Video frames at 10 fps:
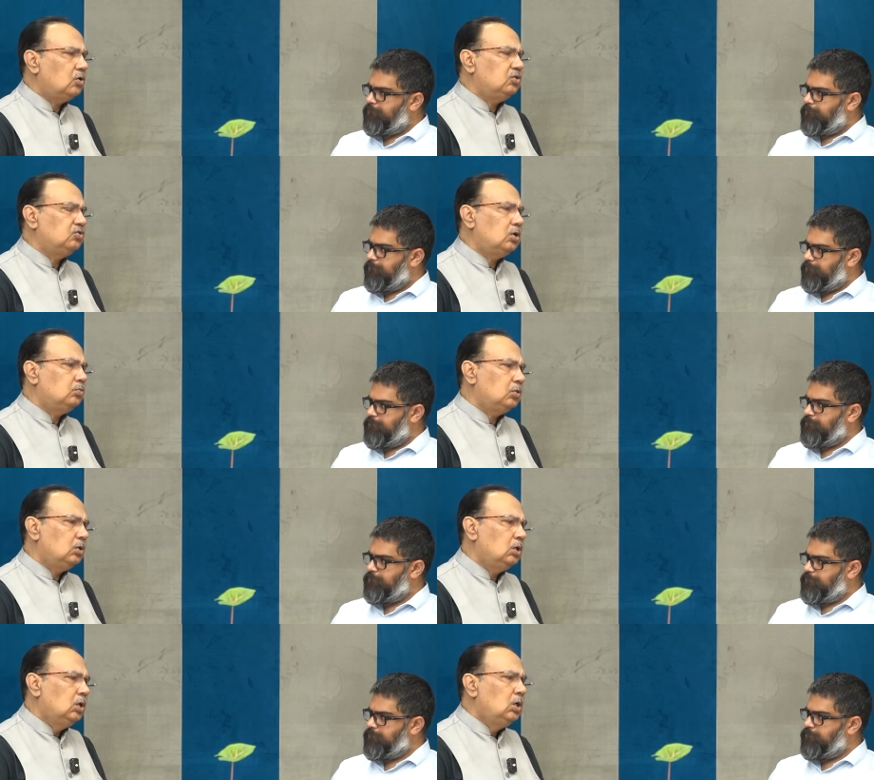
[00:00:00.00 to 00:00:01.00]
Speaker 1: for example,
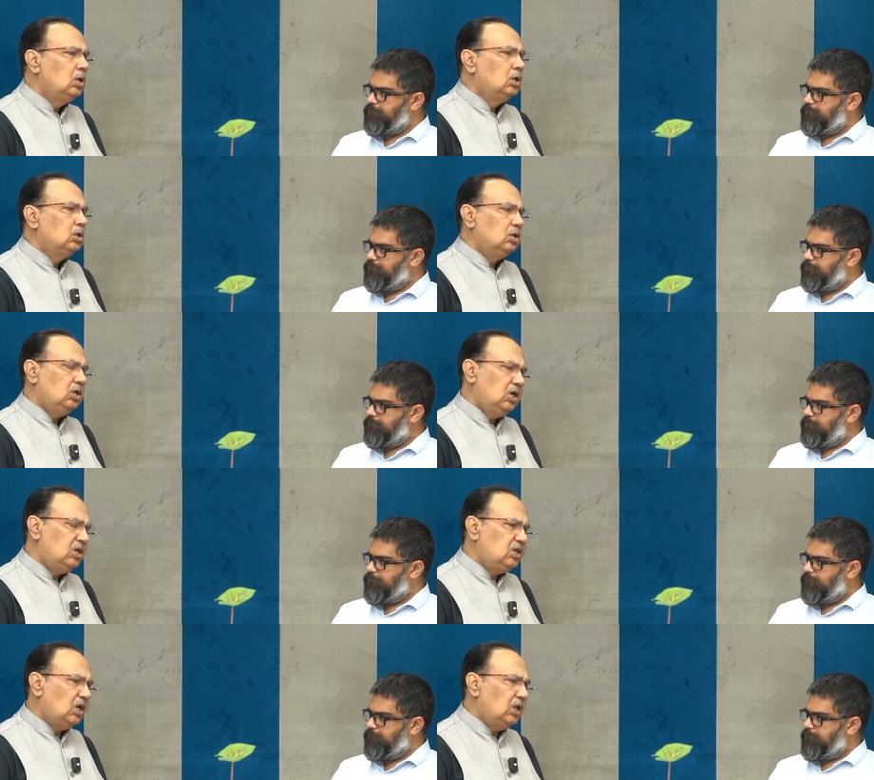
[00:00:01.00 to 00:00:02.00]
uh,
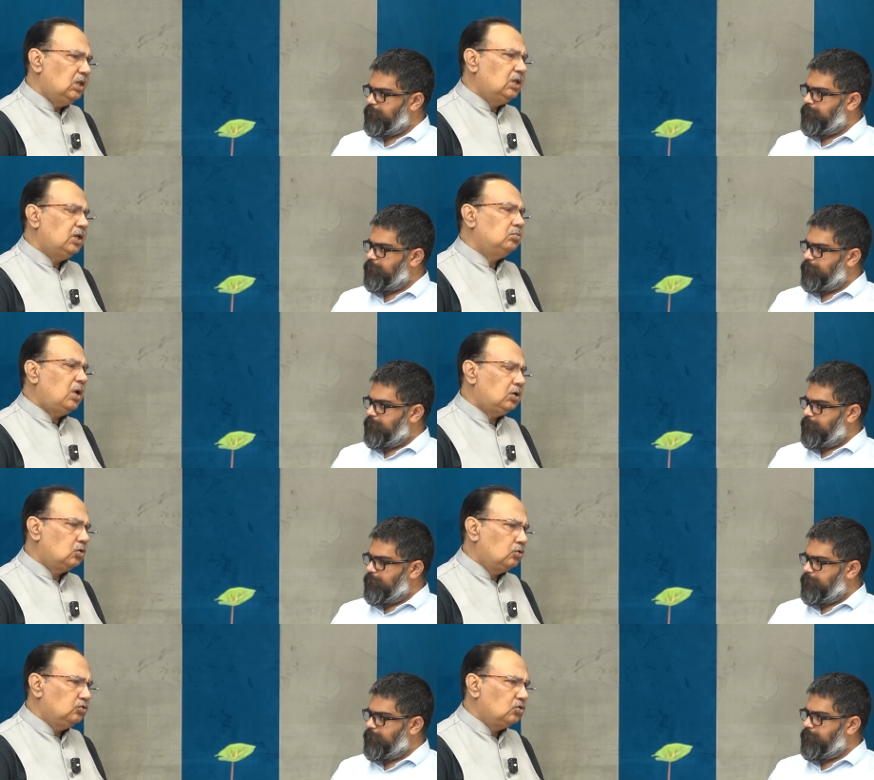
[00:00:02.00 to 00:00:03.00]
Intel, then
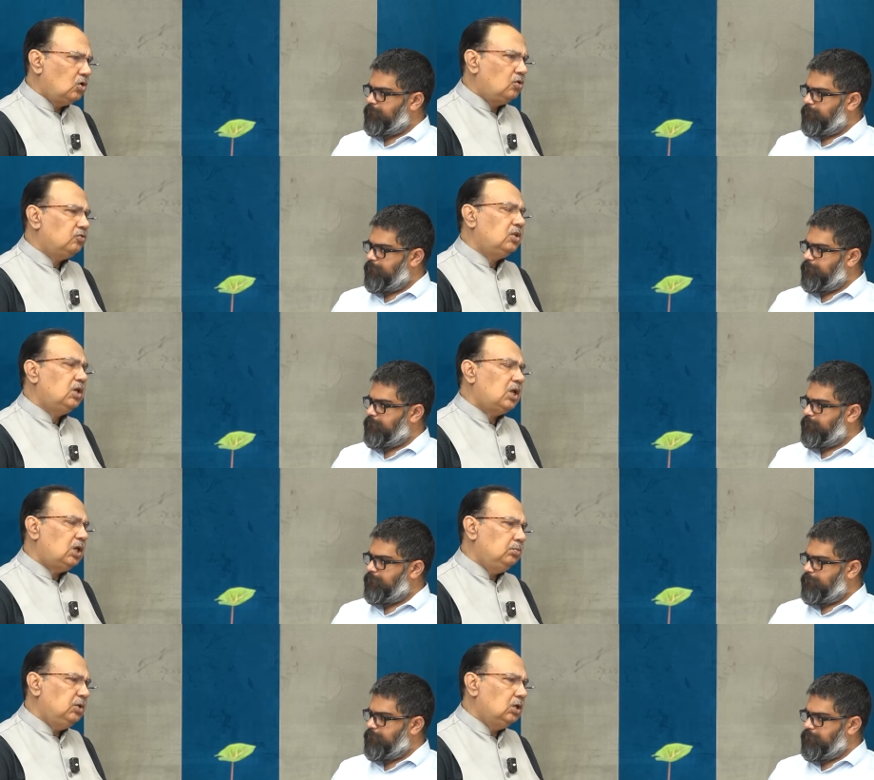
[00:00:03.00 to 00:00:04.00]
Microsoft, then
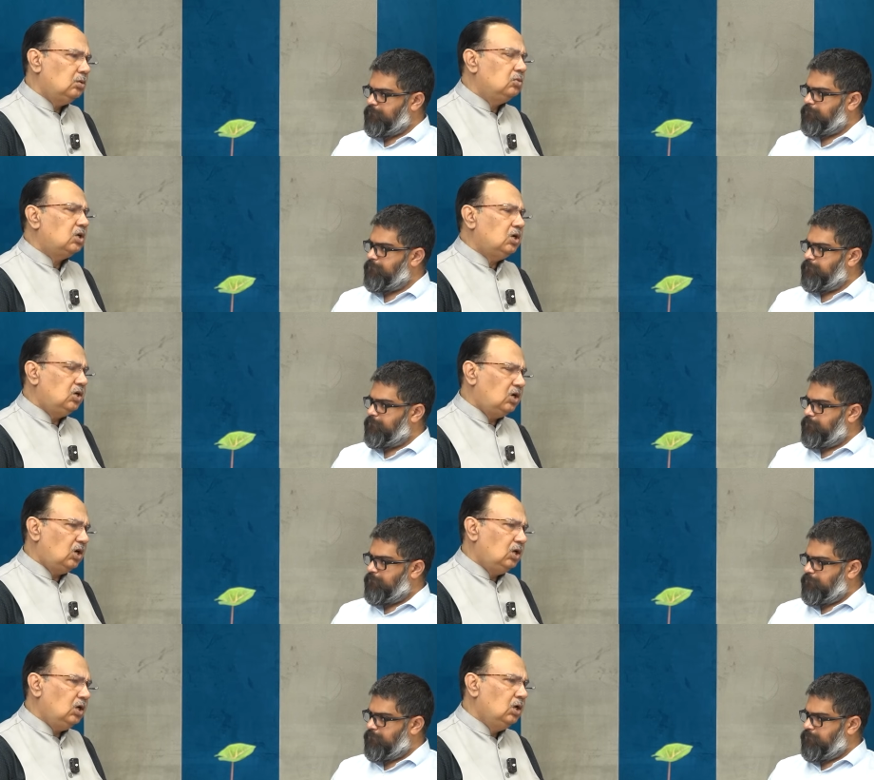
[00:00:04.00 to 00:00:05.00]
IBM,
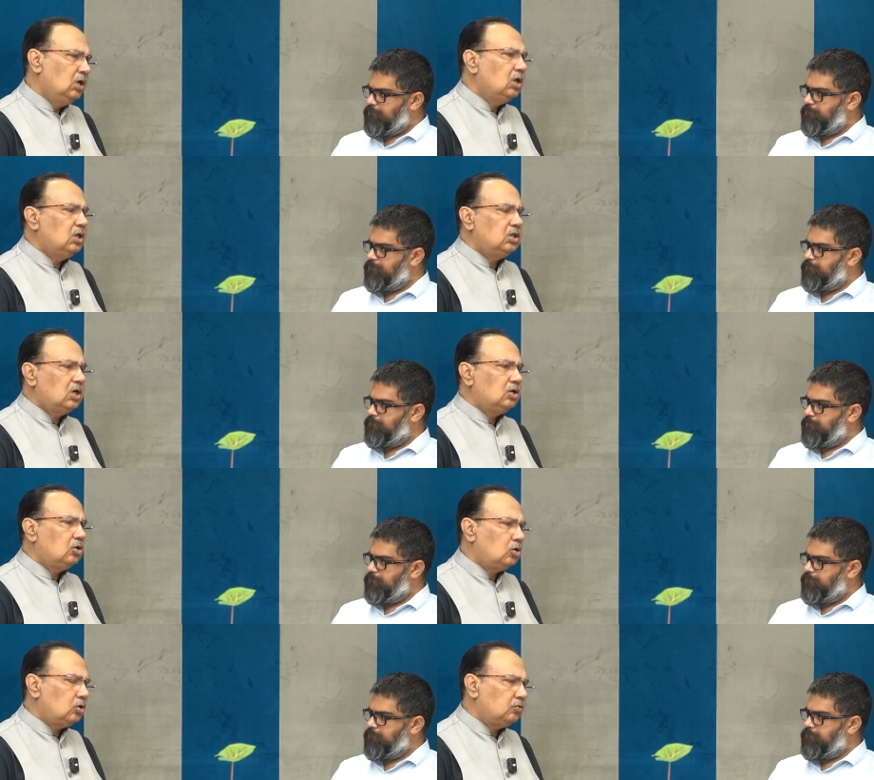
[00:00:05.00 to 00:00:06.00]
Kyndryl, and there are a
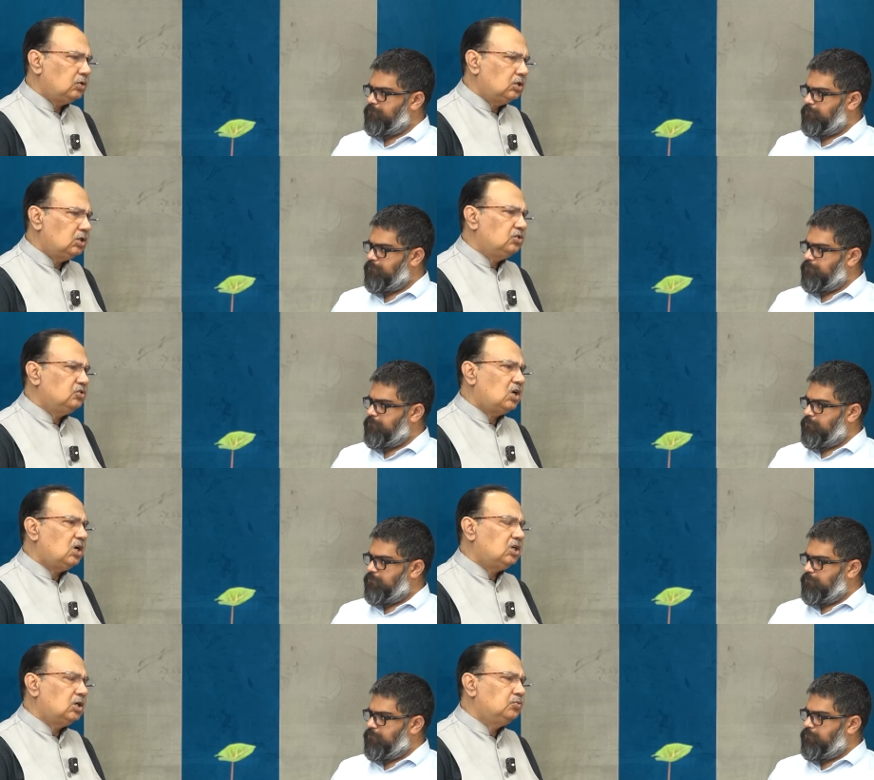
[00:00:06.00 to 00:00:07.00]
lot of other
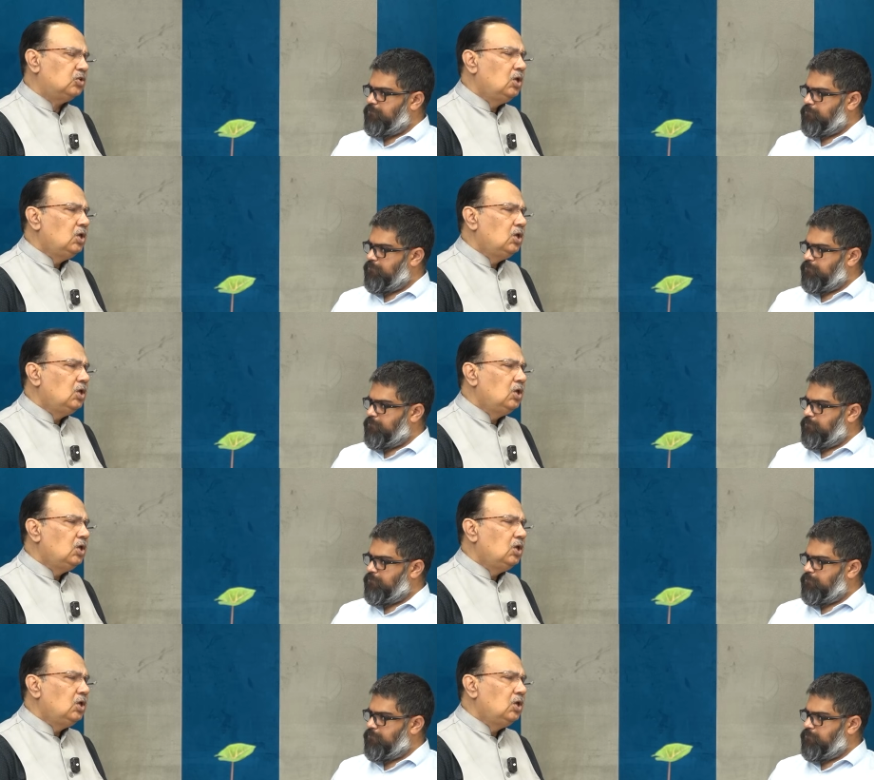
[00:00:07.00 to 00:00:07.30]
startups.